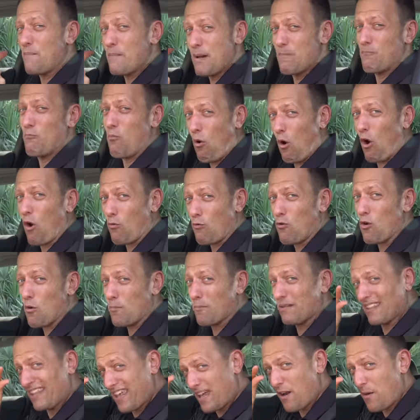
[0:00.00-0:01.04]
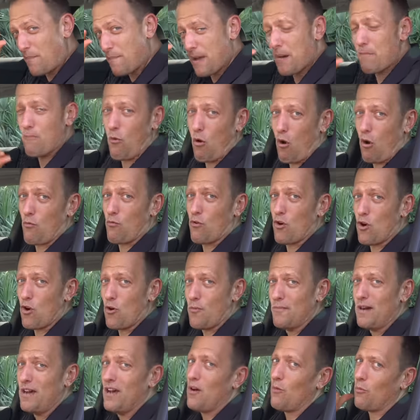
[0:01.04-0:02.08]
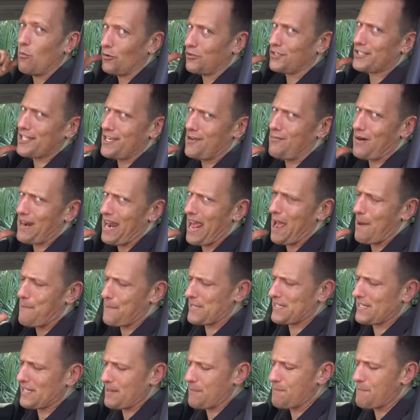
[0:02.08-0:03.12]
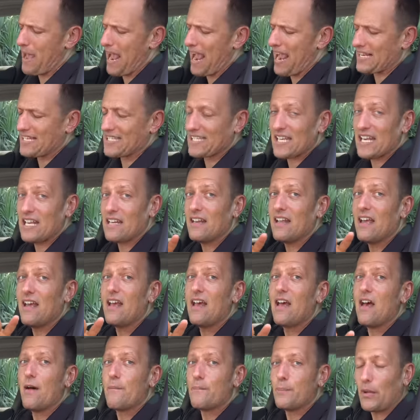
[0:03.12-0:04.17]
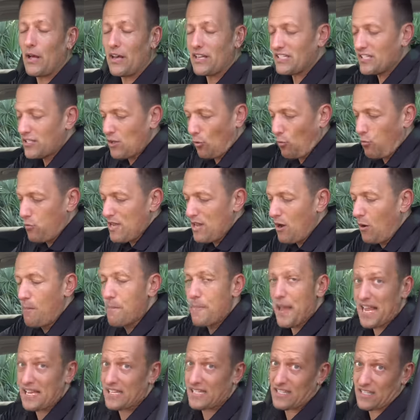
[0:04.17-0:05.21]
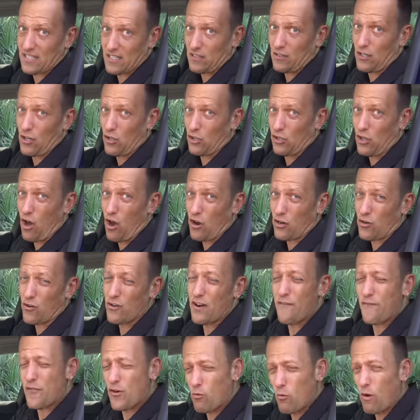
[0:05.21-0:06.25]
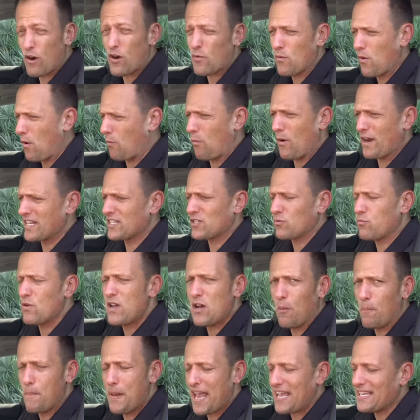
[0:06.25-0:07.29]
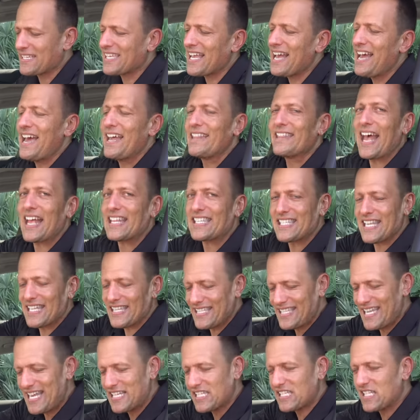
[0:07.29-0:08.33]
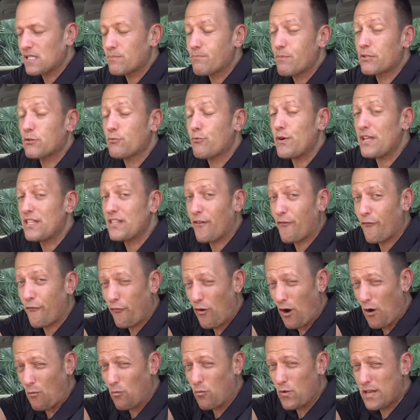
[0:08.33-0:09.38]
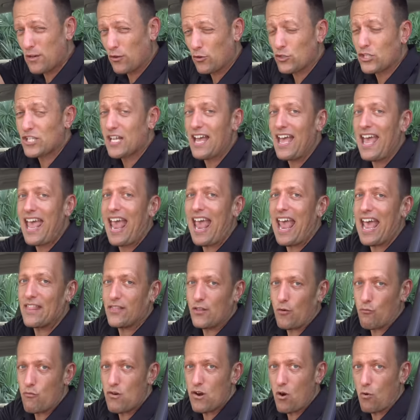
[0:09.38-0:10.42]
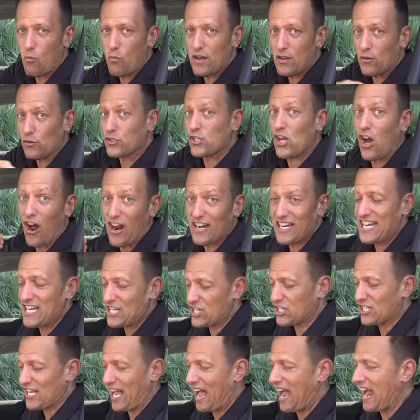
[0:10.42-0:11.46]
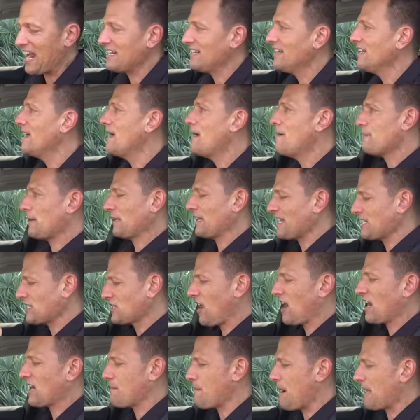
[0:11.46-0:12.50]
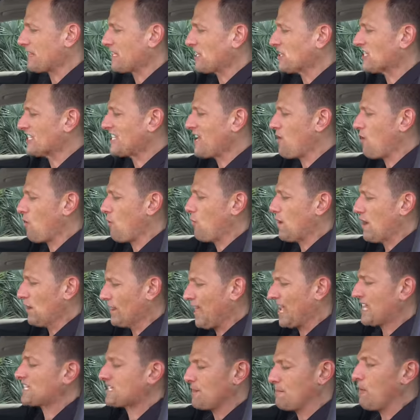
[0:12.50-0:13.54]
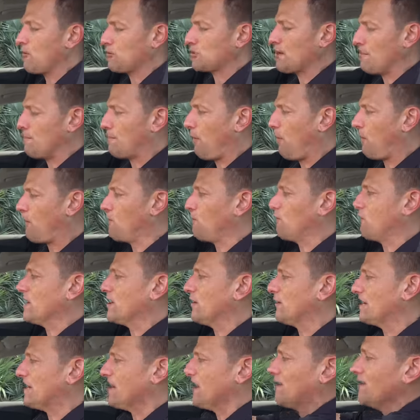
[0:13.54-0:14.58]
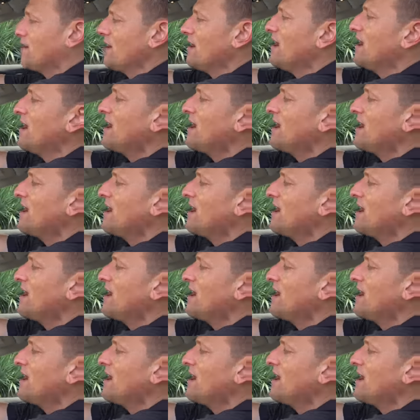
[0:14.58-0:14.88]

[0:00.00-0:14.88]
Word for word: bit more room, a little bit more room. We'll see what happens in the back seat. Plus the wheelbase is a little longer. And if you're wondering, well, what is wheelbase? That's the distance between the front wheels and the rear wheels on each side. But let's talk about the steering wheel. That's the most important wheel here.